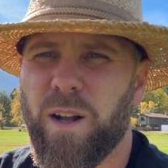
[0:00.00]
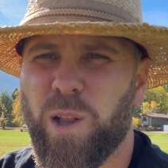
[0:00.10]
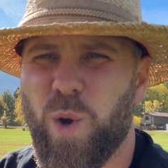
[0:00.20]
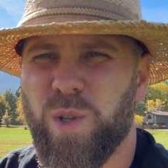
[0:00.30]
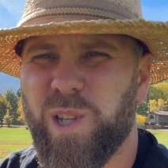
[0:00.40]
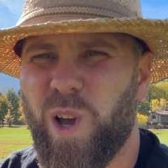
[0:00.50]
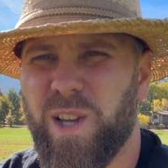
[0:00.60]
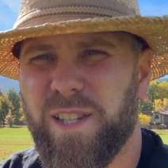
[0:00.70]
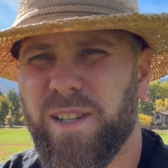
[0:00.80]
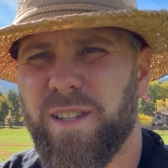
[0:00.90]
Close
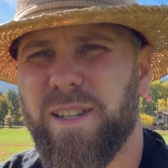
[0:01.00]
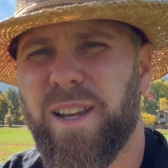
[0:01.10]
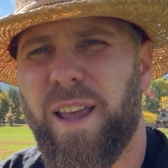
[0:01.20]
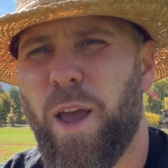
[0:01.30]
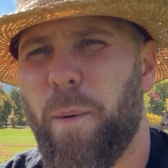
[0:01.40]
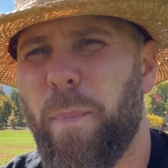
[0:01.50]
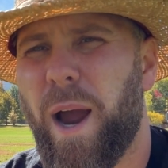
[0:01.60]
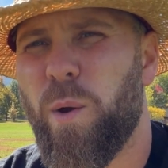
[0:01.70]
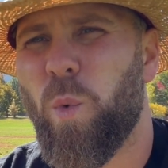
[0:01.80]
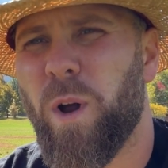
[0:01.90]
losses
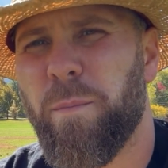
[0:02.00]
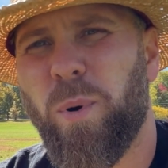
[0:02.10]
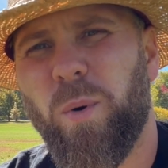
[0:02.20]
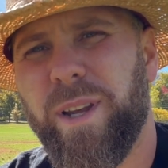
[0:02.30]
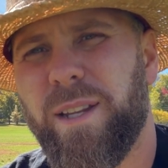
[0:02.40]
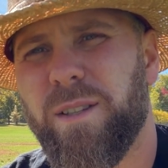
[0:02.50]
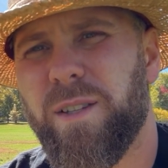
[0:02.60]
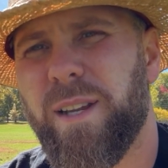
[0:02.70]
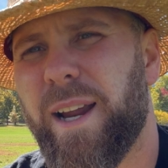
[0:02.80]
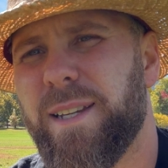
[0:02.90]
by 1 point
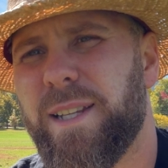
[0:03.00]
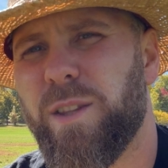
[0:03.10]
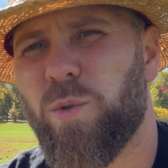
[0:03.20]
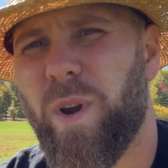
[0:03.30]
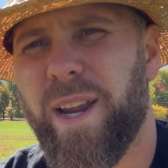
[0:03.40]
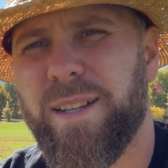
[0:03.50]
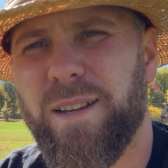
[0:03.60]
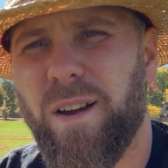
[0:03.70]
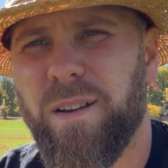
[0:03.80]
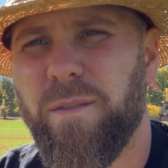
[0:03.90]
to 19th ranked
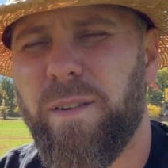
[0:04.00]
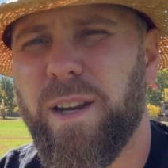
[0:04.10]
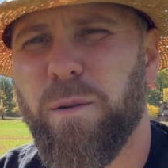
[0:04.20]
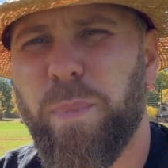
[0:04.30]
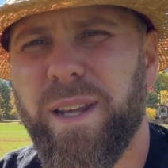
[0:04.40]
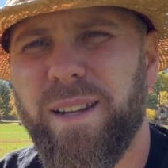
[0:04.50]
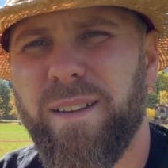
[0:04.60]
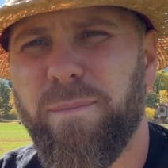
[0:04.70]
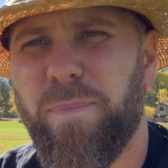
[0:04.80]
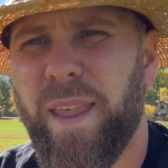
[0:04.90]
and undefeated Pitt,
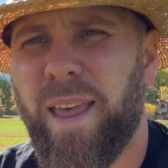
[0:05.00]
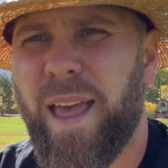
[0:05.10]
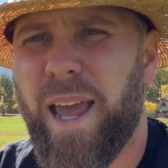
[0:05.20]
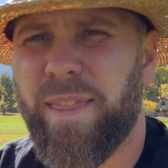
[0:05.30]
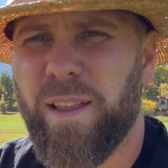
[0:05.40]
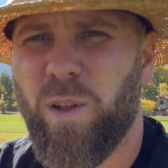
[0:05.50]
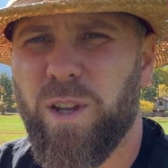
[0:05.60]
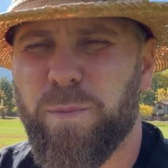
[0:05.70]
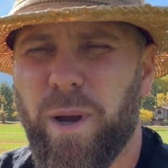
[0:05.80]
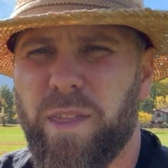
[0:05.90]
and they
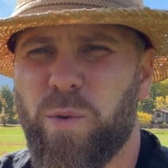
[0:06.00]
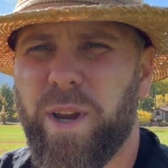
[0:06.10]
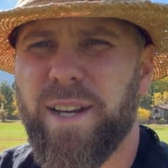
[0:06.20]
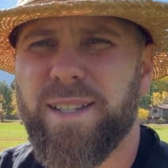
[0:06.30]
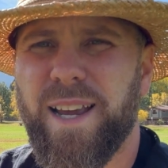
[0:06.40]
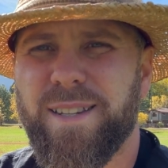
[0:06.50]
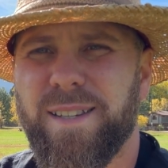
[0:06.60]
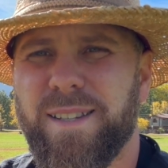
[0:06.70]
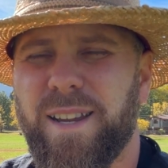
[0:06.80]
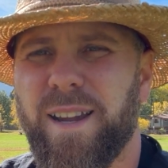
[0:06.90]
lost by 3 to
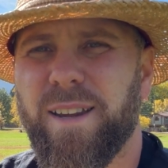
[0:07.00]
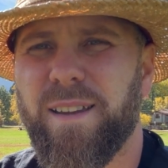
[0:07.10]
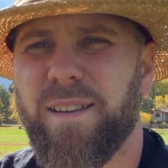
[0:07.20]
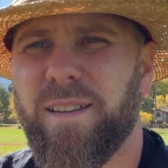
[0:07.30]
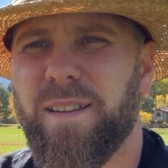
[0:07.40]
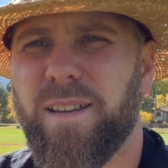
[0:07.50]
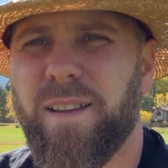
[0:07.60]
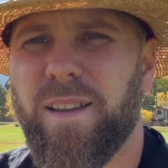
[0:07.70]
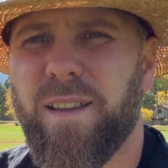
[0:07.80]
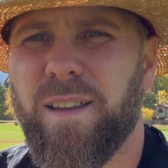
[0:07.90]
Texas Tech.
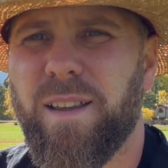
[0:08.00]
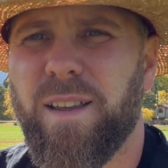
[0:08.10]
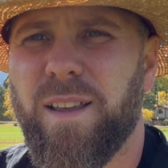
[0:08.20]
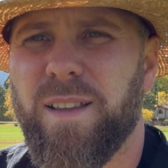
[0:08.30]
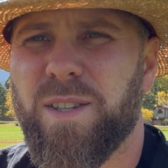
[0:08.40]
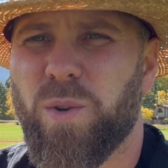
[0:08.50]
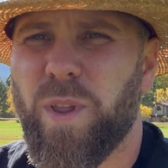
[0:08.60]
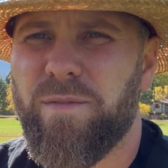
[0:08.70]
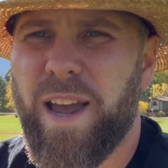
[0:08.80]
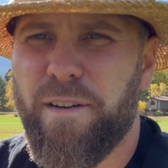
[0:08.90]
So
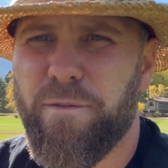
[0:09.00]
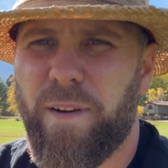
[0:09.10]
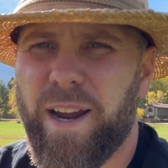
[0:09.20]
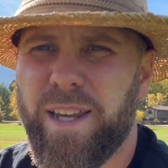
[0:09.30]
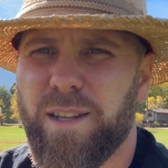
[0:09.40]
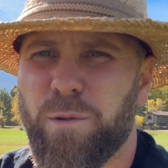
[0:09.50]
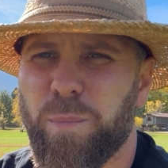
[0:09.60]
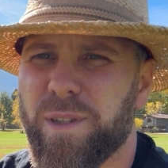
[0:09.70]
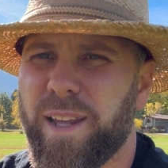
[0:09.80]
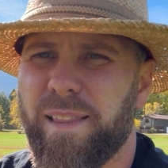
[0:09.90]
they've got fight,
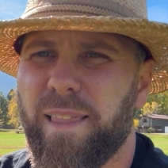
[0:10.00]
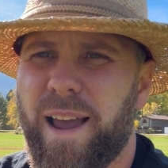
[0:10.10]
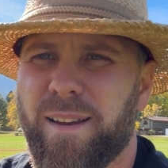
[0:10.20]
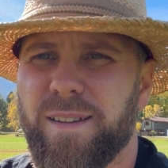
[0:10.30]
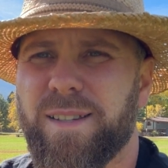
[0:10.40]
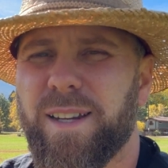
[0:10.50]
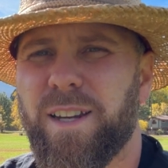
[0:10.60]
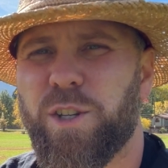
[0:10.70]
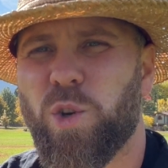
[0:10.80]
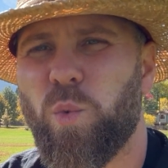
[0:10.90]
but they lack a
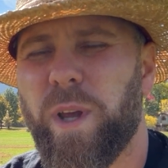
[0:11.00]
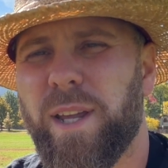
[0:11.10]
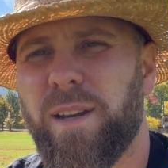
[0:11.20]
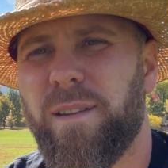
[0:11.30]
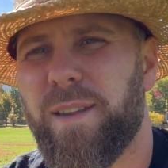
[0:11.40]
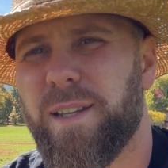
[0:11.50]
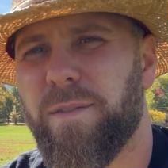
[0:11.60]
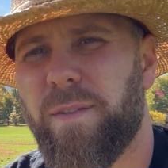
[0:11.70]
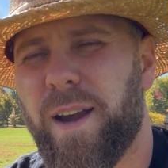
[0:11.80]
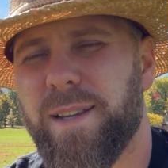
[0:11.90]
signature win that
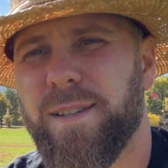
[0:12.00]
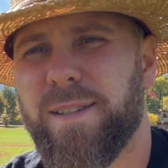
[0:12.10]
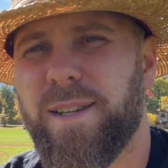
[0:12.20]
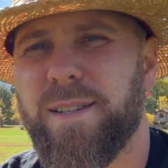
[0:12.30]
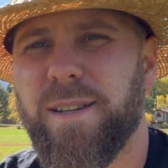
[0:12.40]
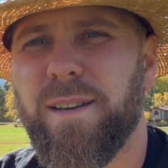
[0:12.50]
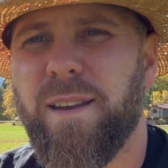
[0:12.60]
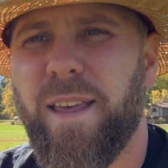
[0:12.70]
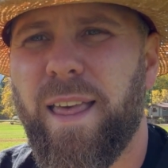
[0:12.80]
defines a season.